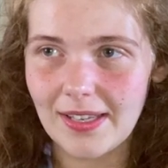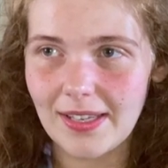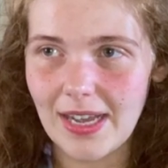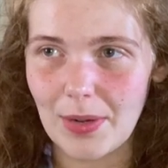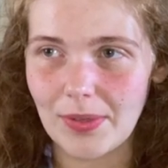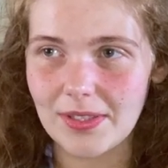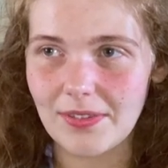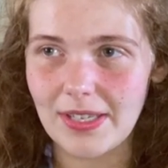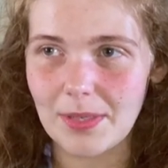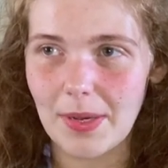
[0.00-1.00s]
I want to
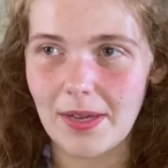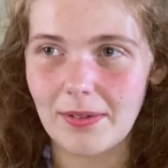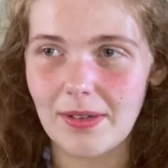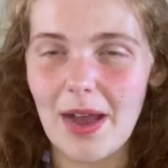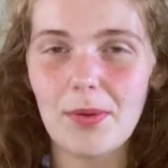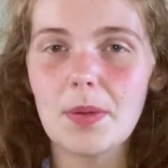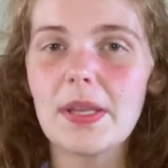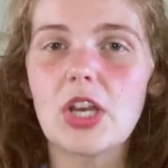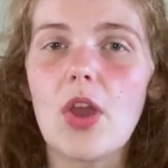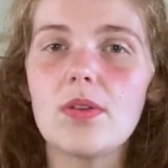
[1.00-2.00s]
read about, I want to
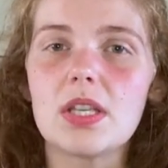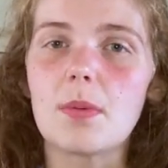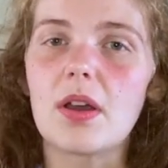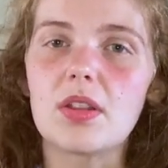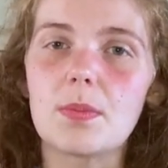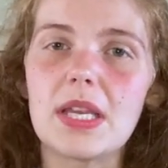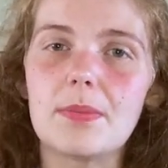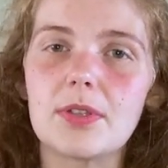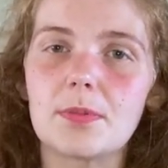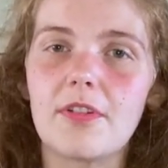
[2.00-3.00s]
be nosy about other
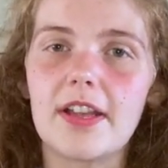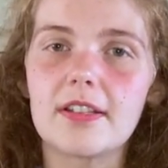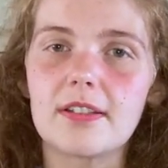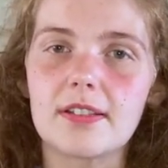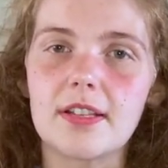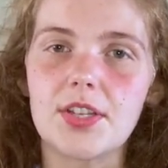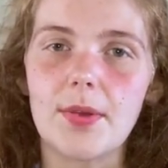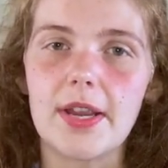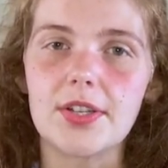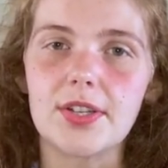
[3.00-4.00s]
people's parental
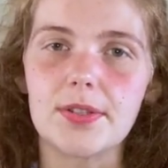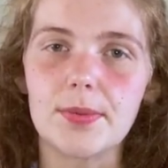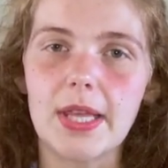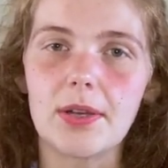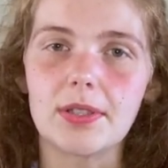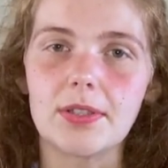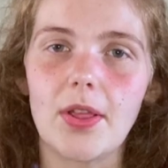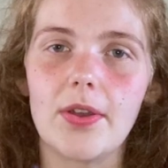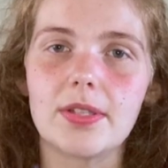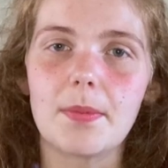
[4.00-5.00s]
situations without
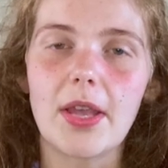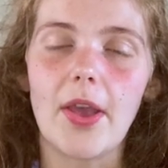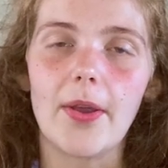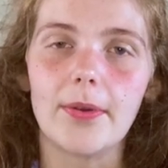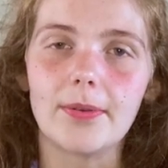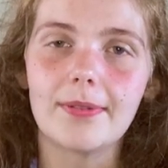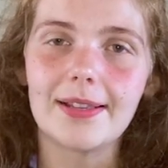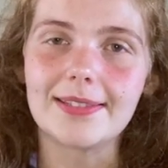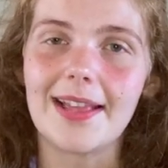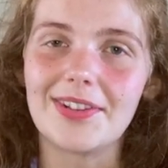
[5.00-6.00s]
disclosing my own,
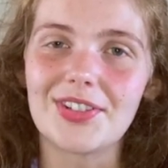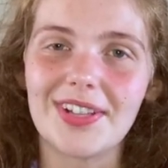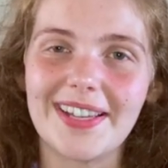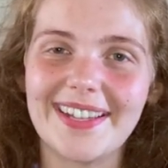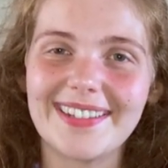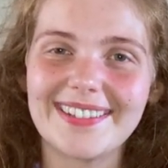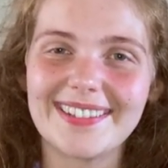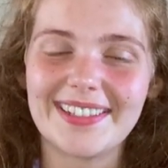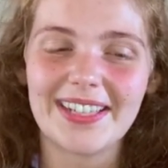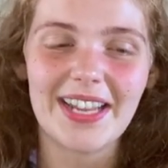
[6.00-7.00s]
essentially.
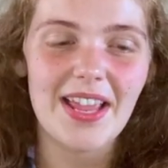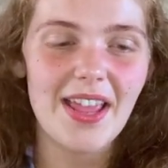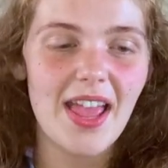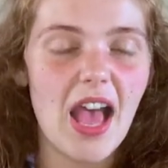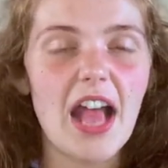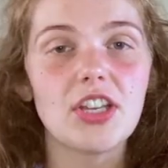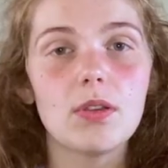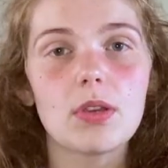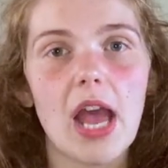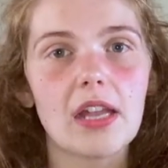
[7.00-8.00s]
I
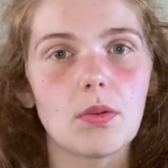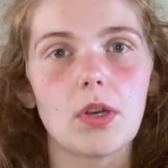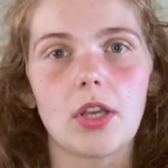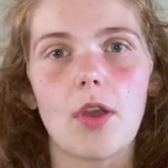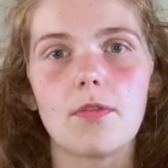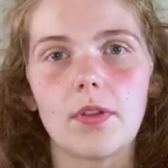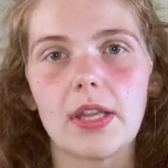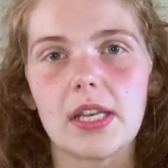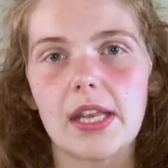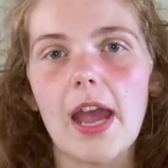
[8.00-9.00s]
do kind of want to go fully
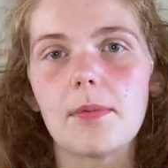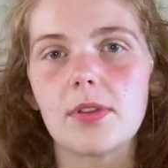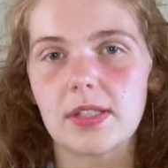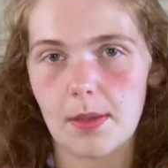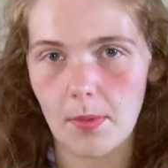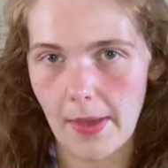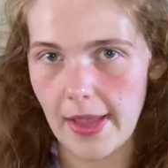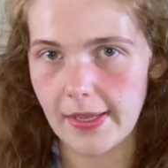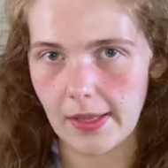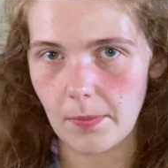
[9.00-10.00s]
in depth because I'm a
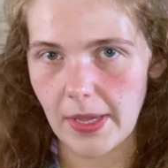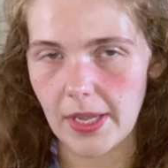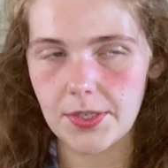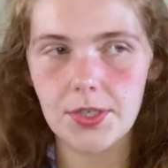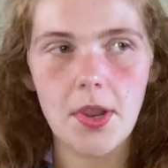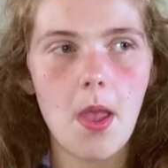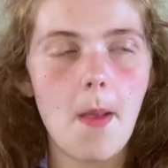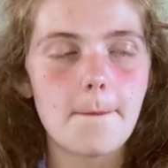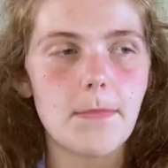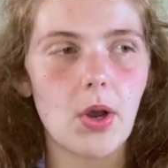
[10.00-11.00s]
petty little bitch,
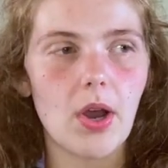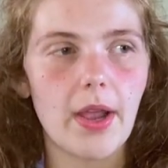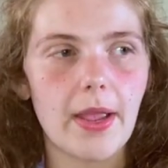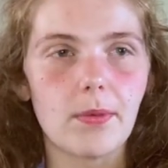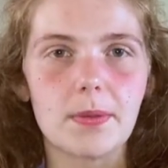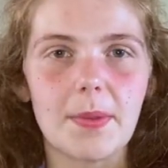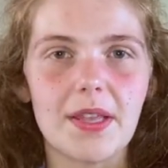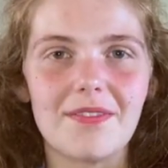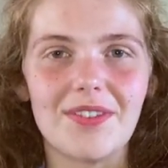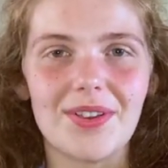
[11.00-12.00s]
but it would
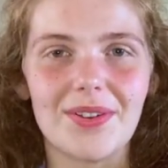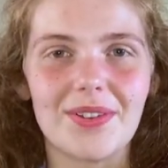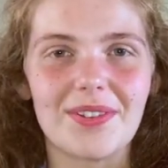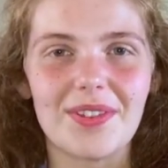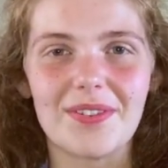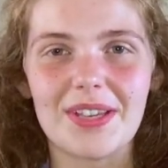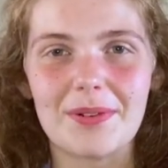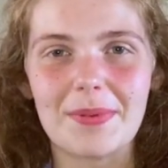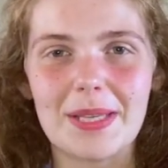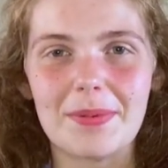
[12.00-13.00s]
be rude to the real
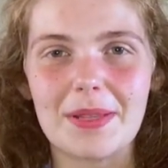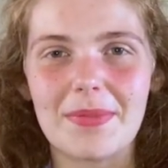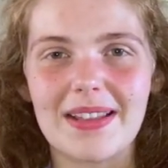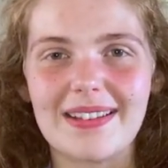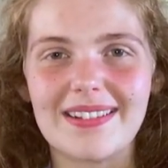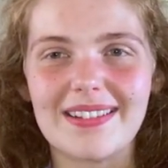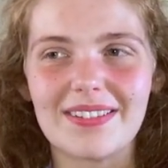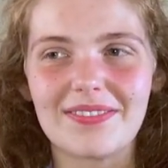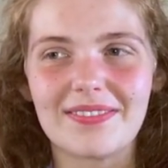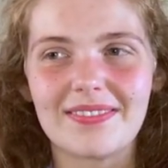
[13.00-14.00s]
people in my
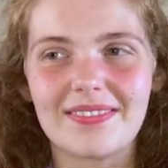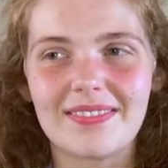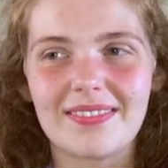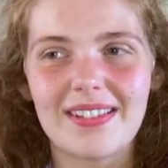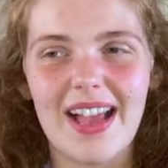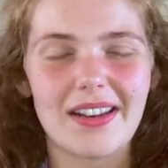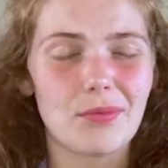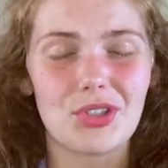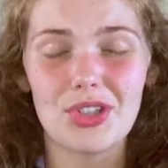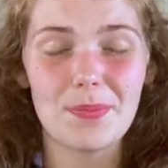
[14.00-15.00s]
life. And it
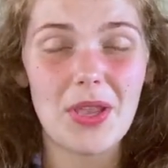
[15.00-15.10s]
would just be